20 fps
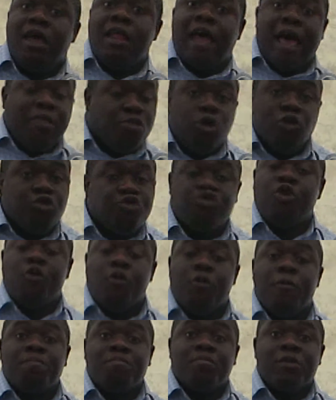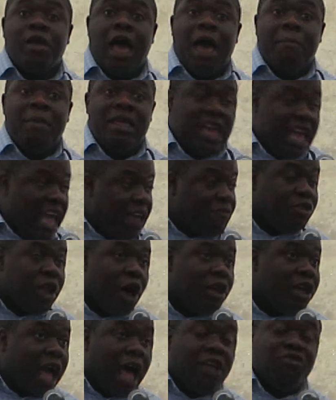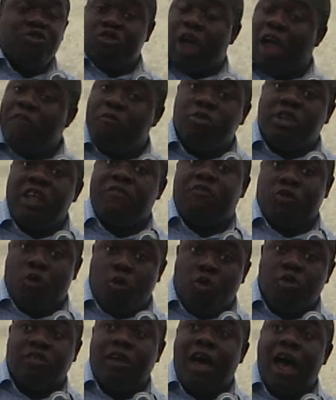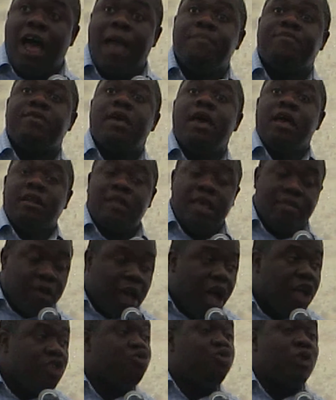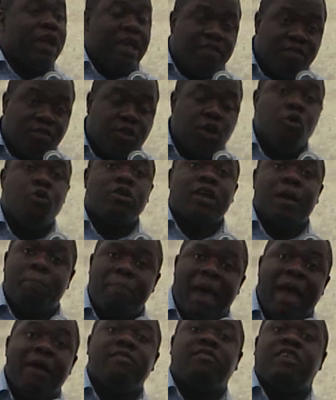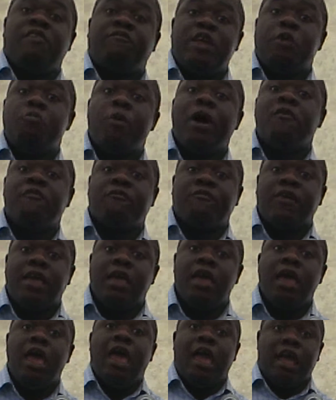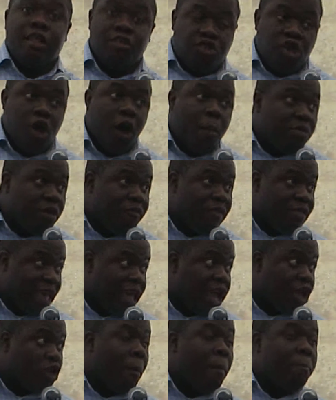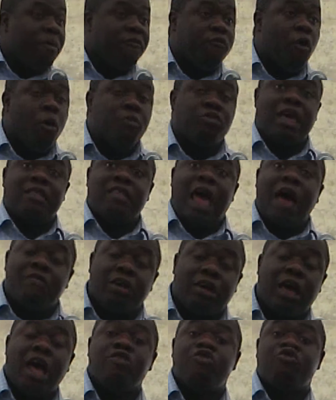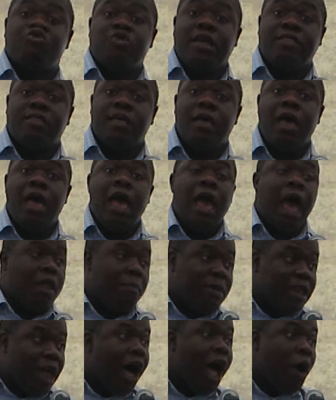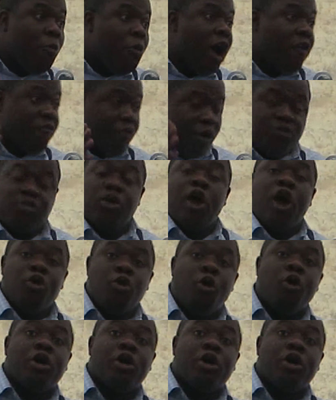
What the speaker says: That's not true. I mean, even though the country's going through difficult times, this country is still comparatively wealthy in terms of its economic performance against other countries. And I mean, I work for a certain